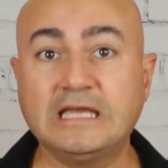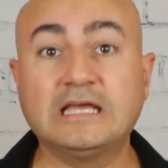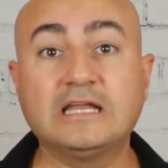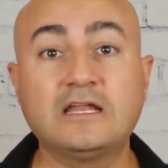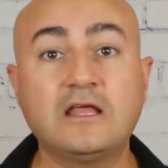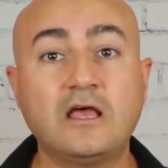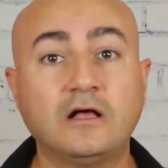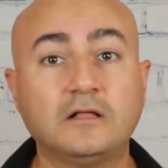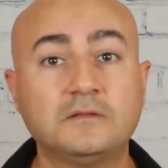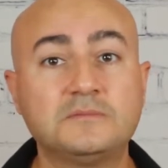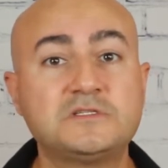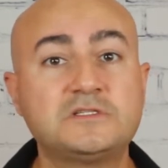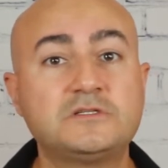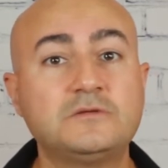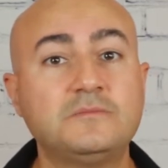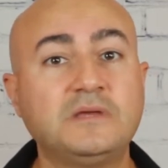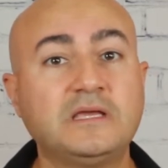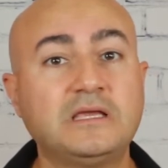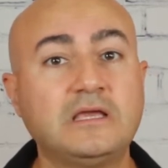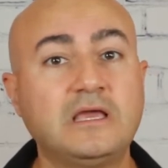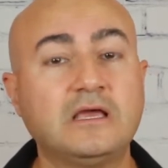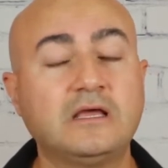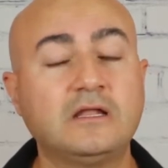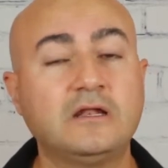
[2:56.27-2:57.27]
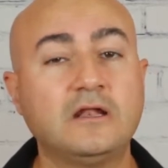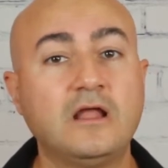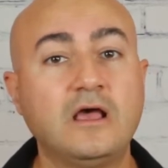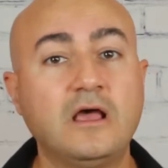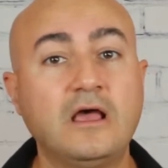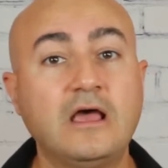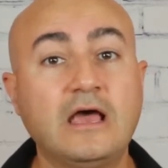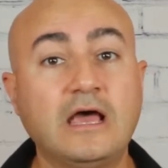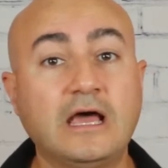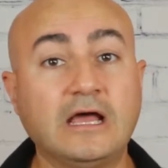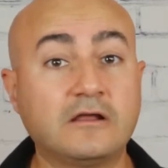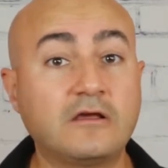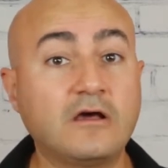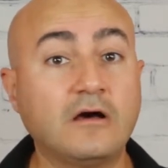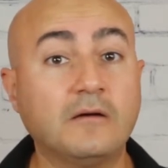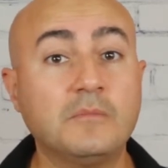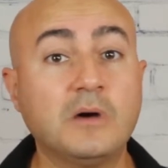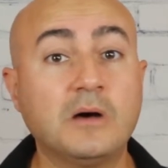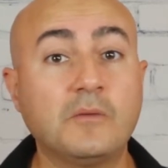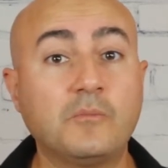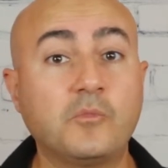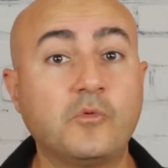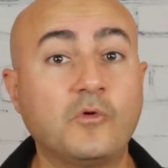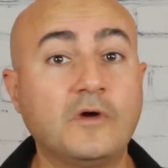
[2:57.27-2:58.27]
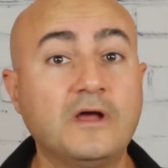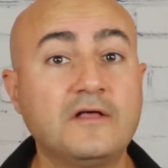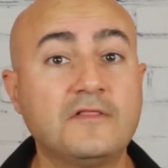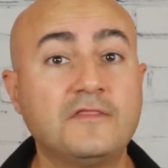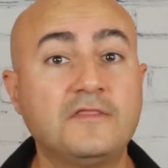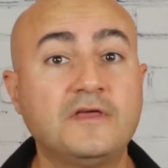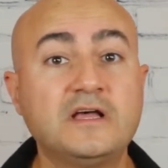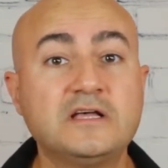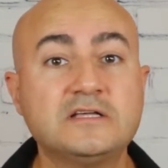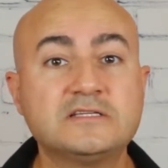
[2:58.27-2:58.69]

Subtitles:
it helps to begin and come up with